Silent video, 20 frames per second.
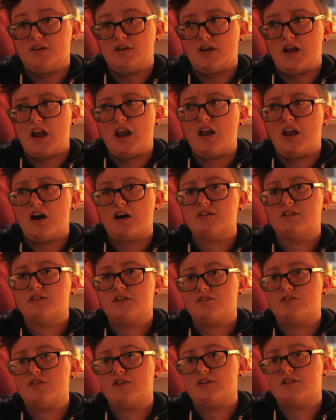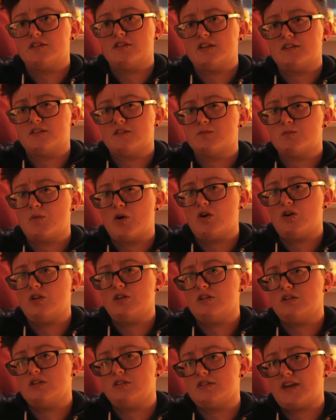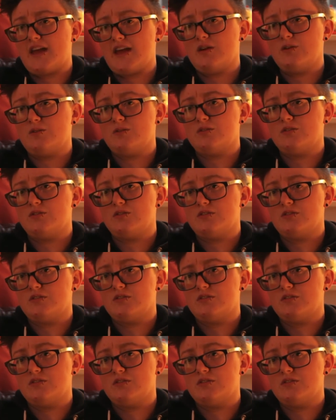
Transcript: a lot different in small town.